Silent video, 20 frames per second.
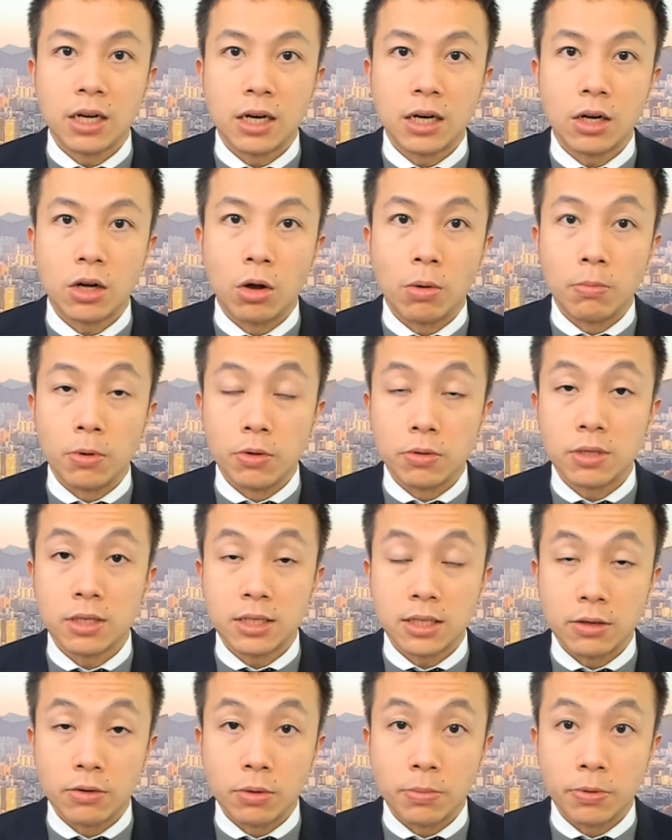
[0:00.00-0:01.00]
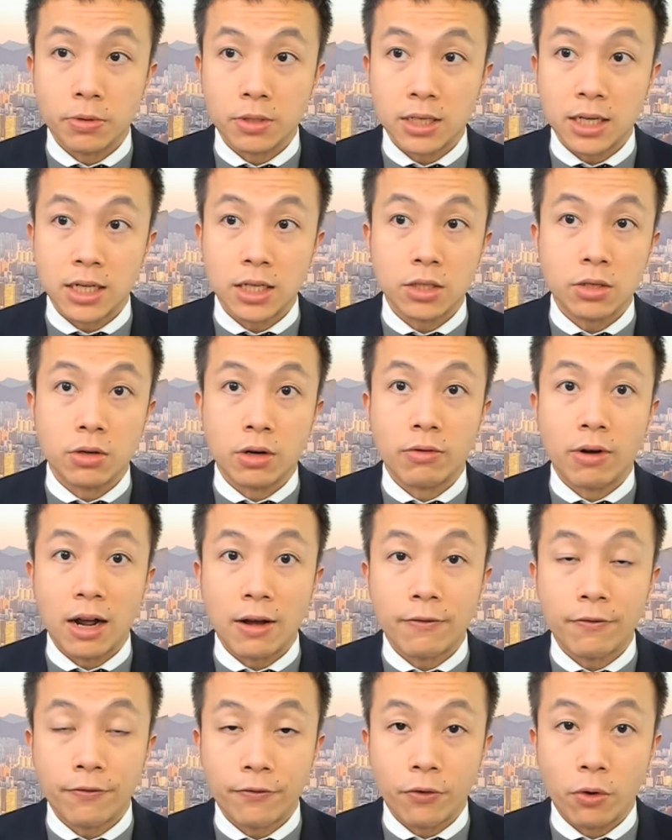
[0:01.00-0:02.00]
almost 0% to
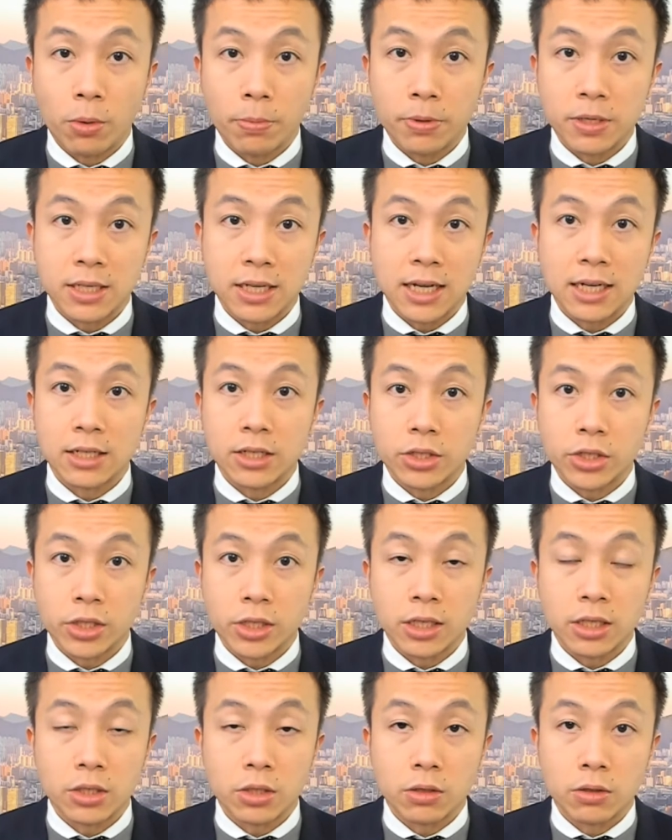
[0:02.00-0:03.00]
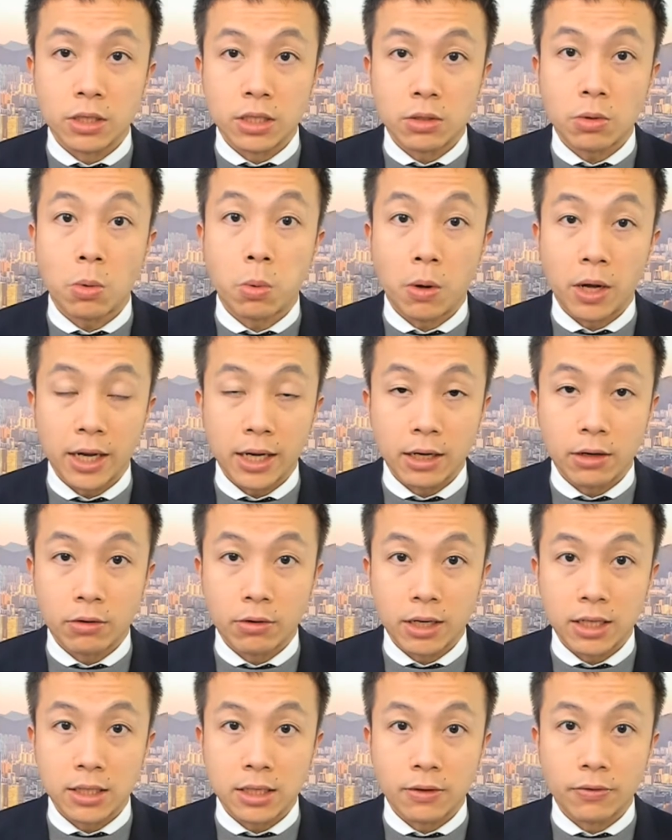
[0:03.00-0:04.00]
around 4% this year, so it's quite
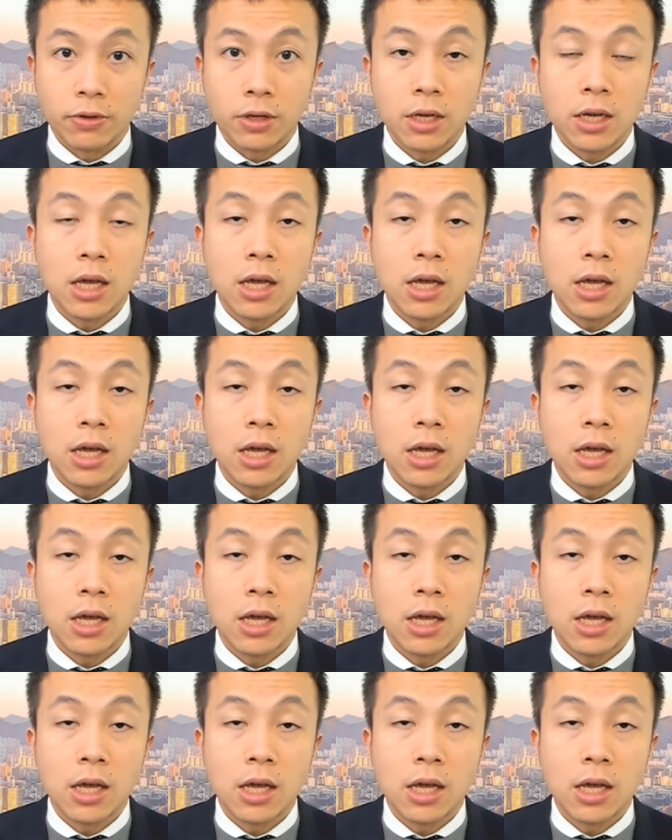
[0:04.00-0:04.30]
aggressive.